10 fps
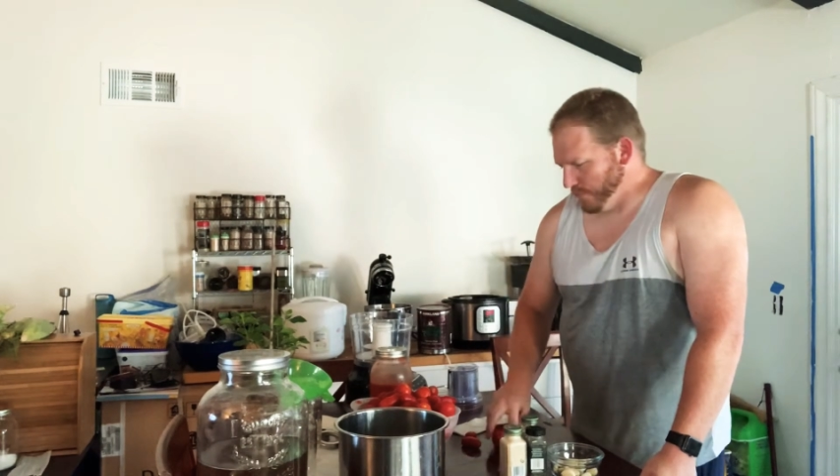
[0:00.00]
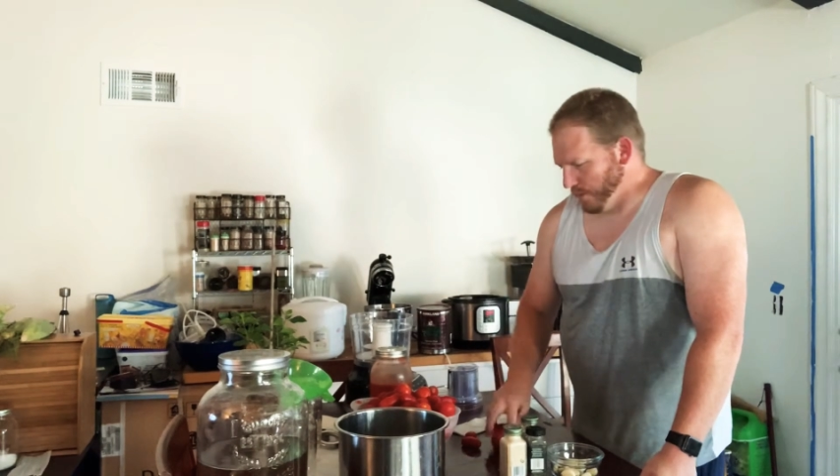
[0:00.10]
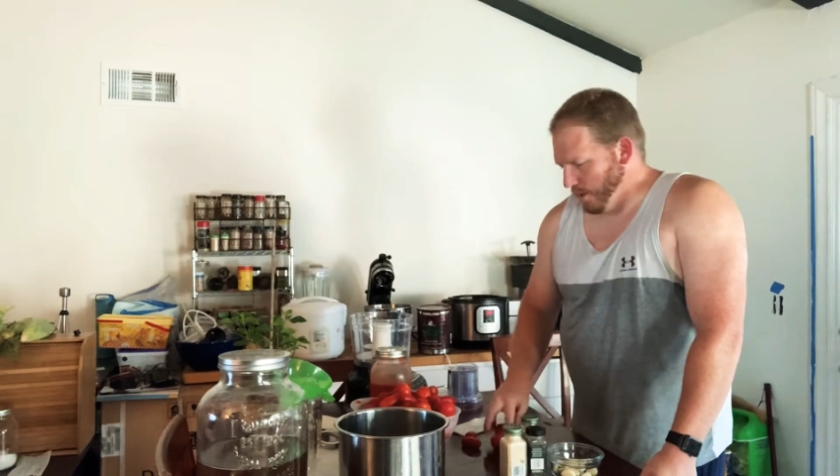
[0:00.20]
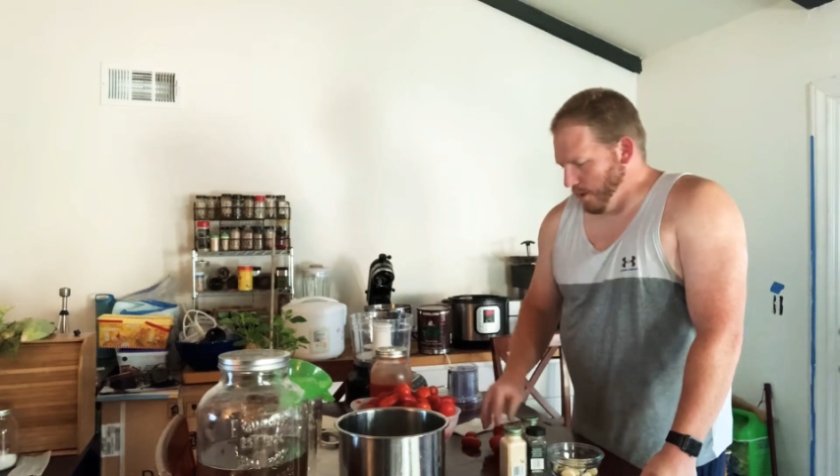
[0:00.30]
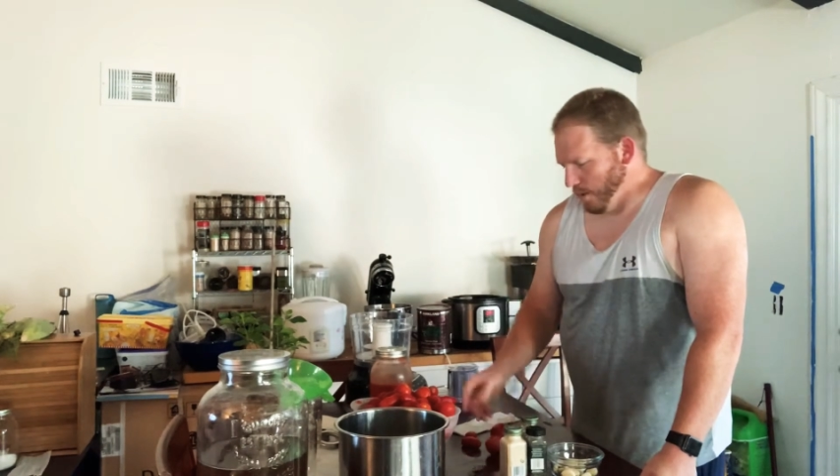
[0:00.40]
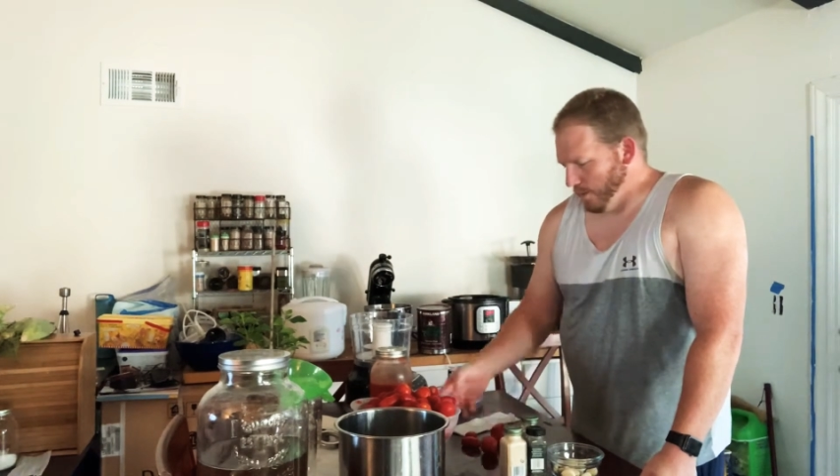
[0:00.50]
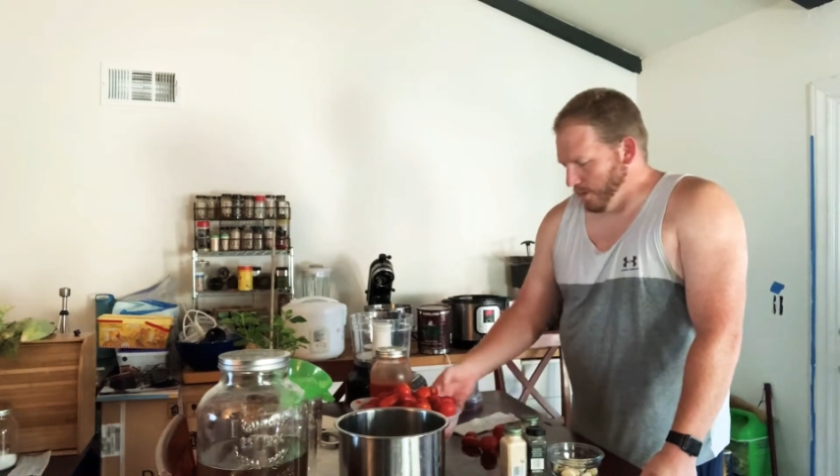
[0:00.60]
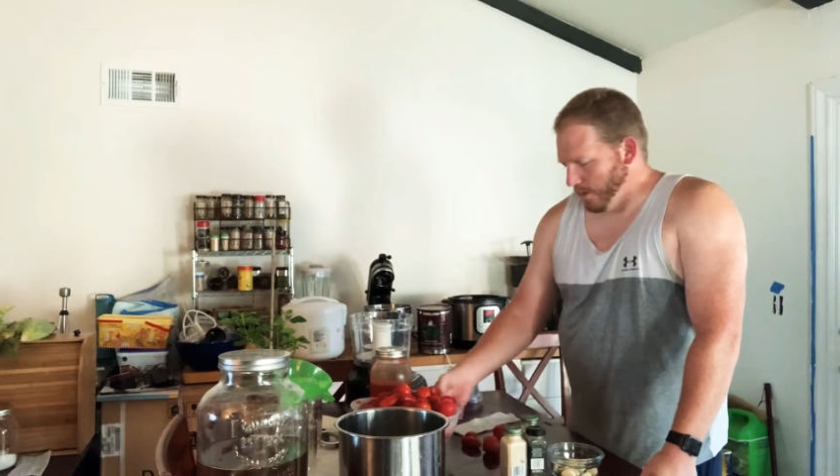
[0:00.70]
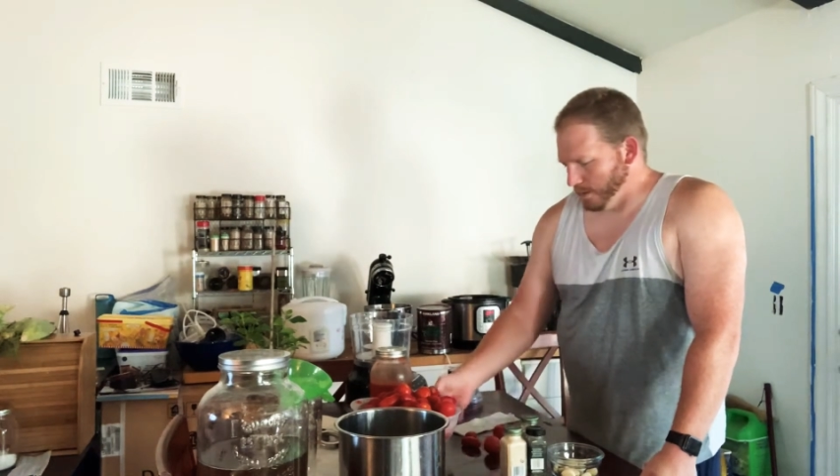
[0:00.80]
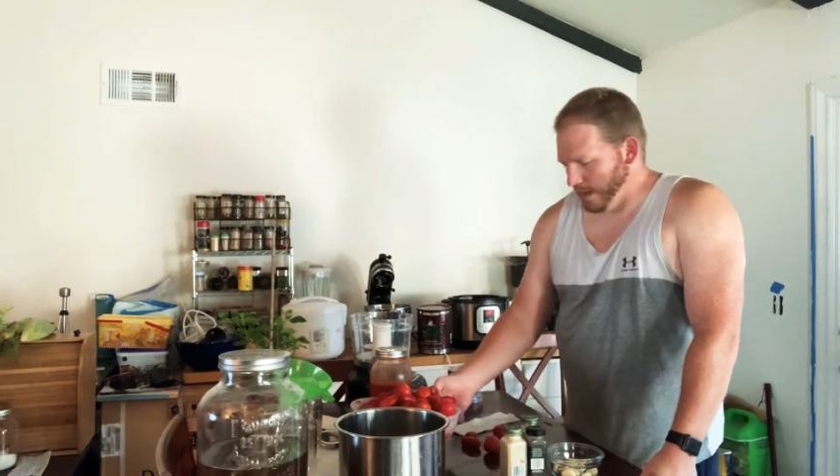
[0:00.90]
So
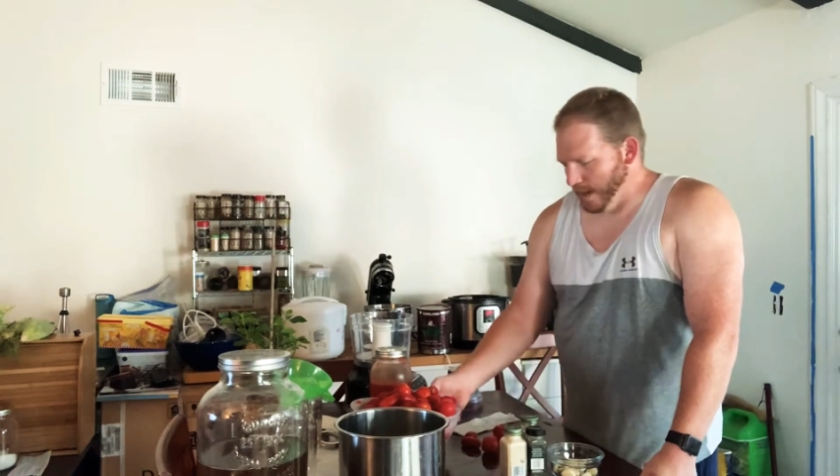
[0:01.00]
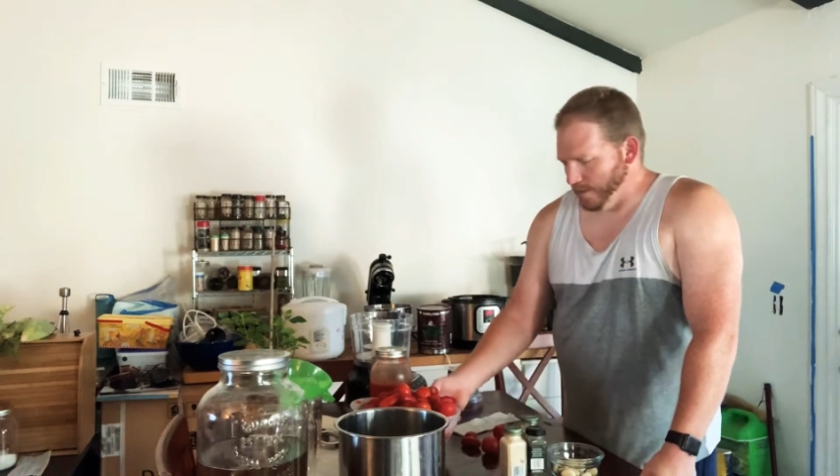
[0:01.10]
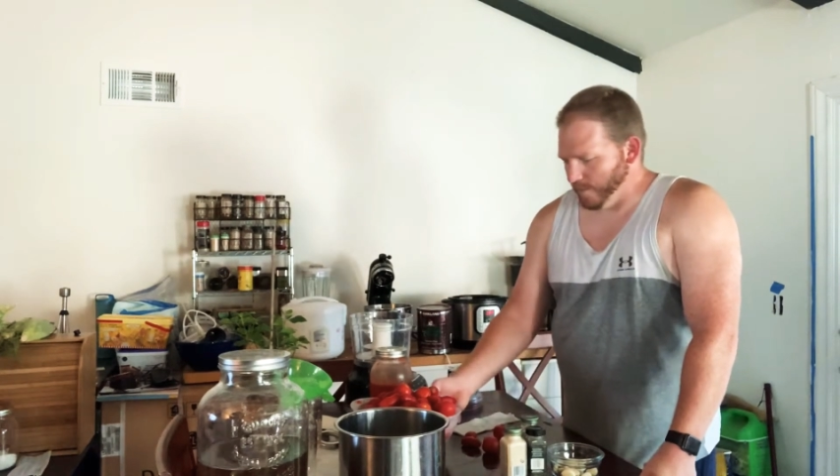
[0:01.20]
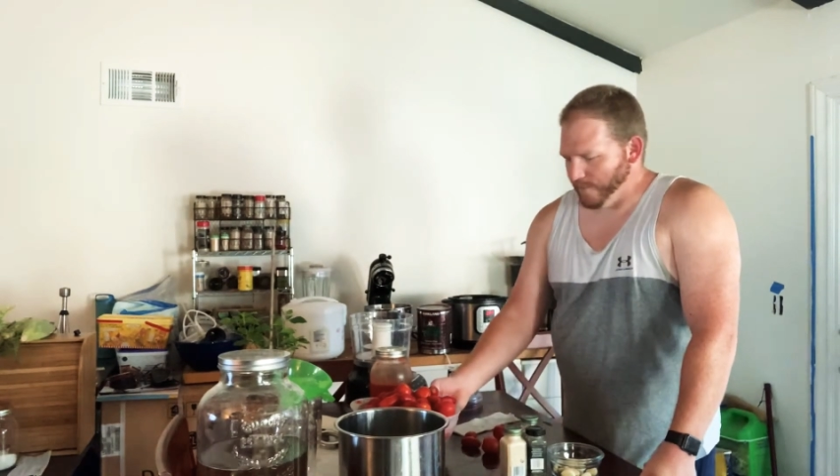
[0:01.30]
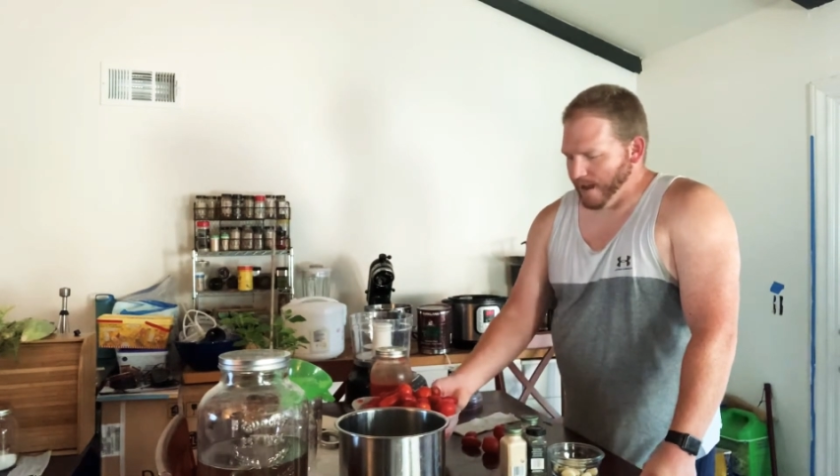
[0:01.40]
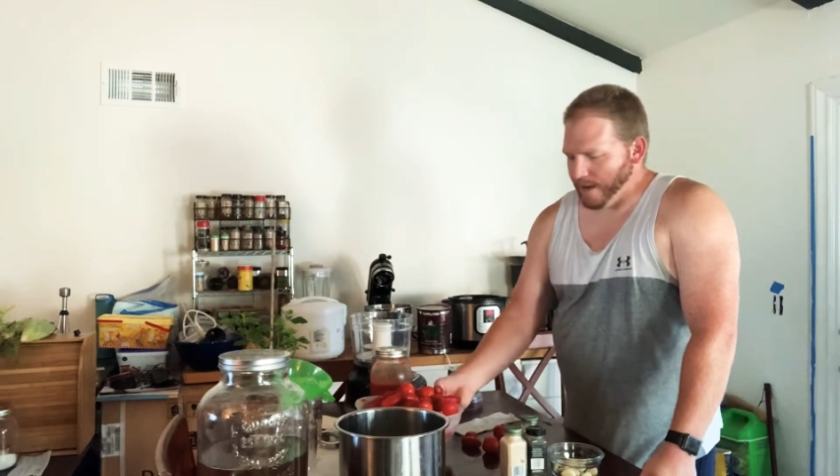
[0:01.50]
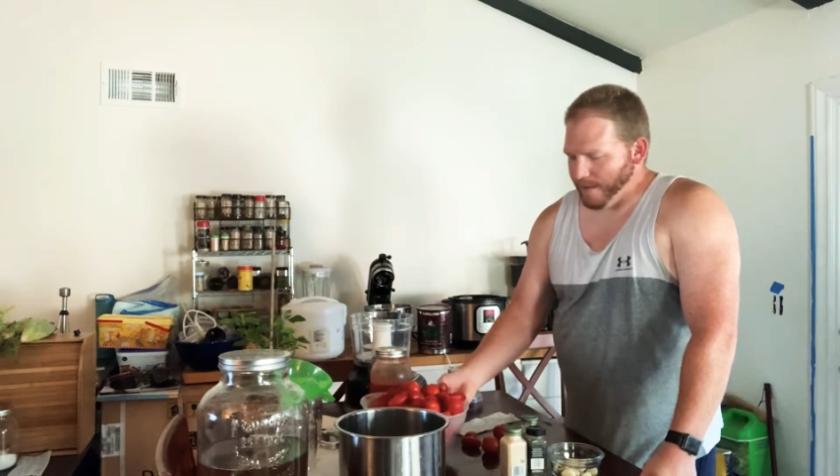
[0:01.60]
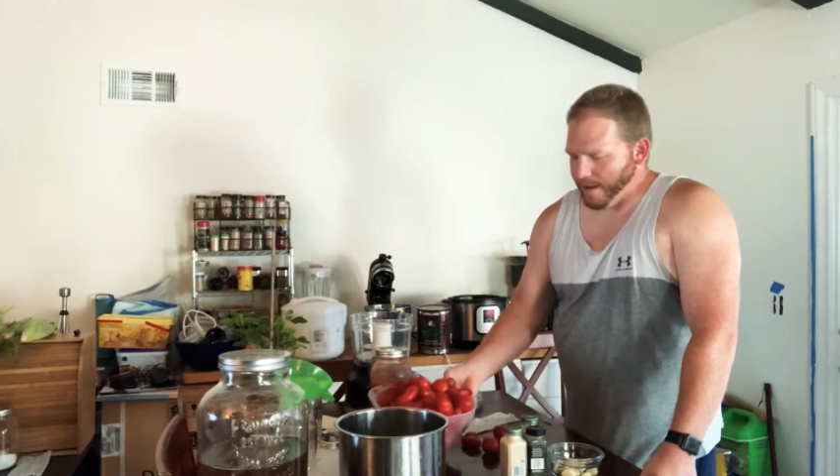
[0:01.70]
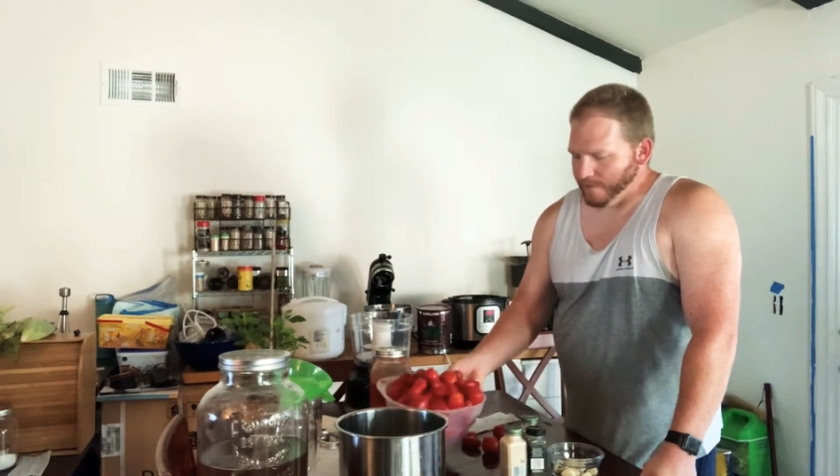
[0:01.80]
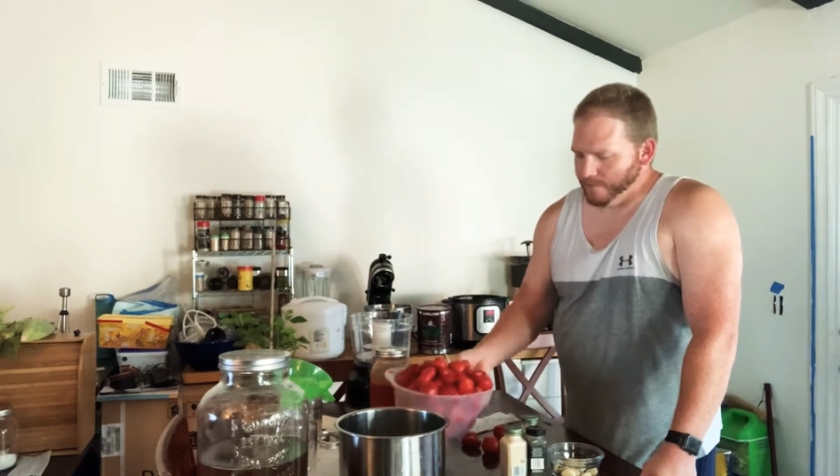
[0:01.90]
altogether we've got
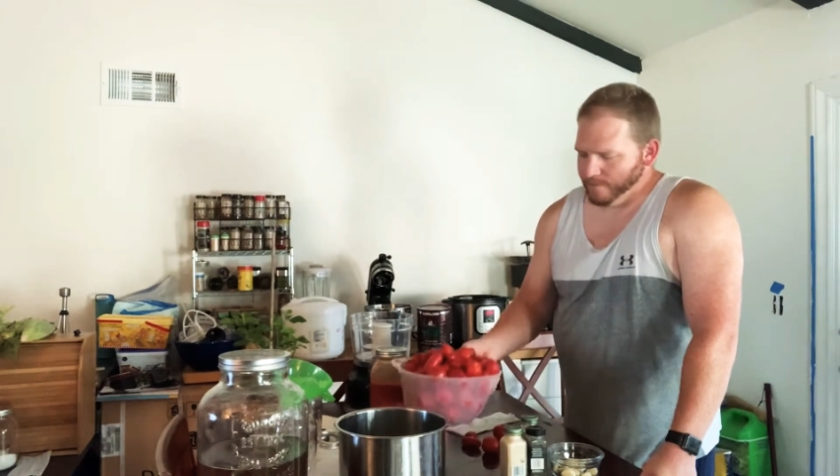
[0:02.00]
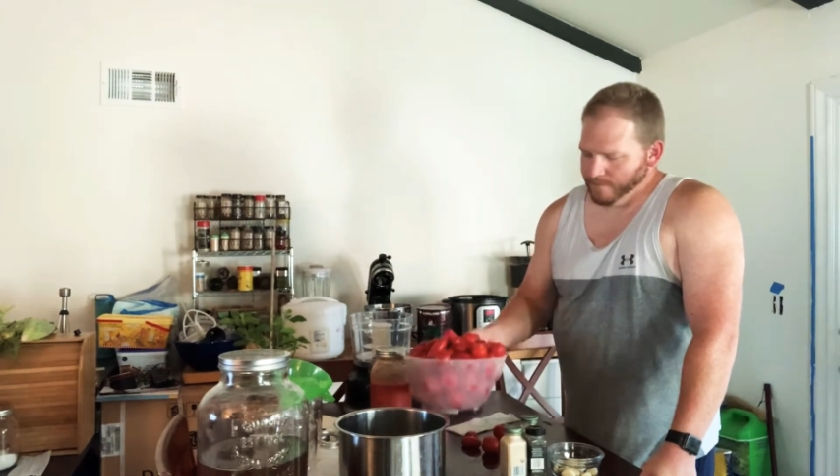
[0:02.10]
about